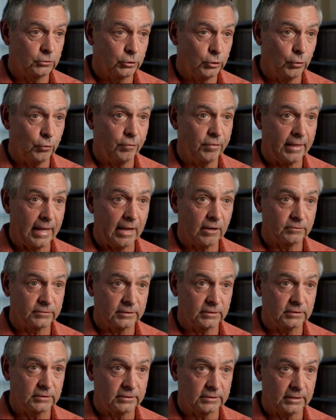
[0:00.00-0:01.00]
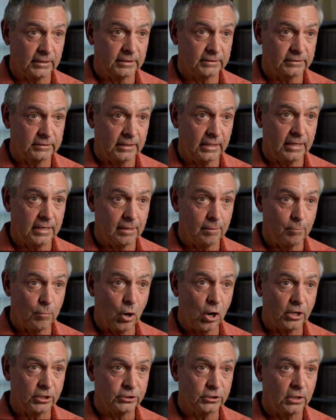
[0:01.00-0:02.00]
2016 in
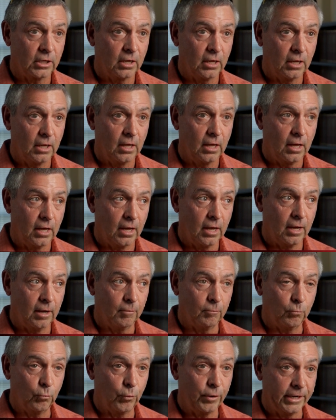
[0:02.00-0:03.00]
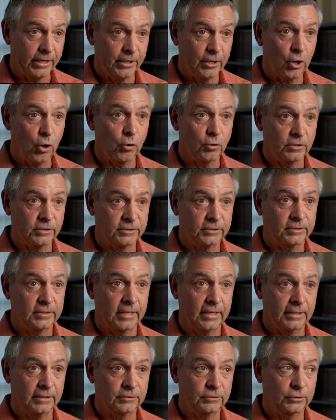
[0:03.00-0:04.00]
March, we noticed
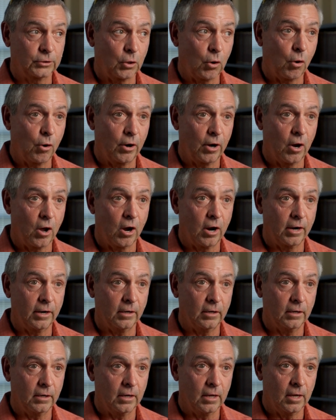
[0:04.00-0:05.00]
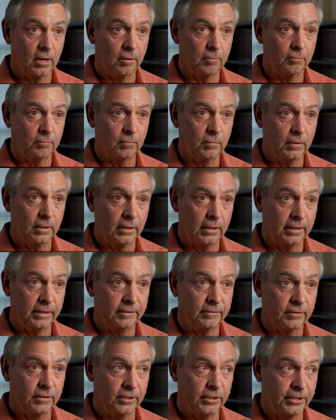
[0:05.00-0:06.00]
things going on
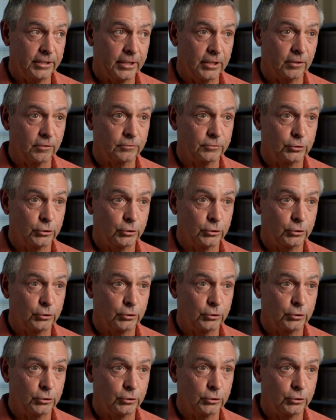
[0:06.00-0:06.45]
in the year